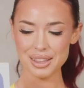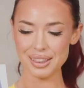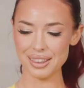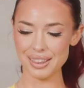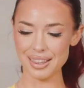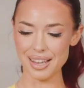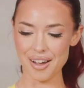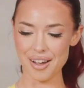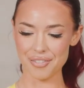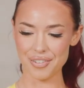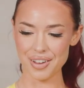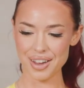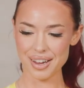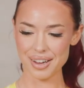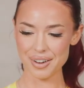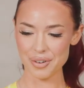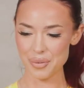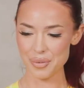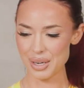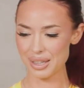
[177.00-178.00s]
love
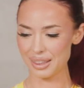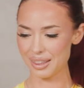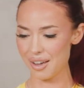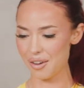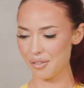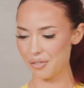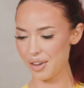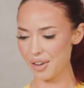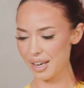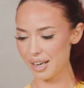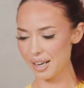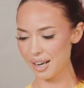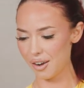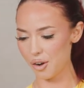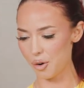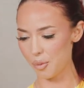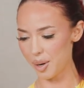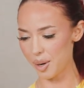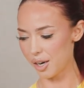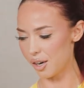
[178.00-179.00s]
it. We love it.
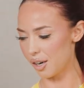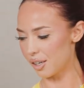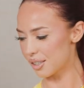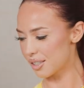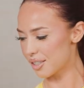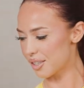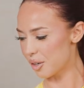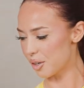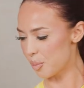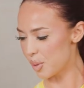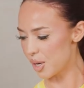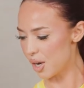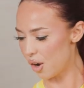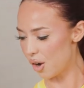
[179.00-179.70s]
Oh my God, it's gonna be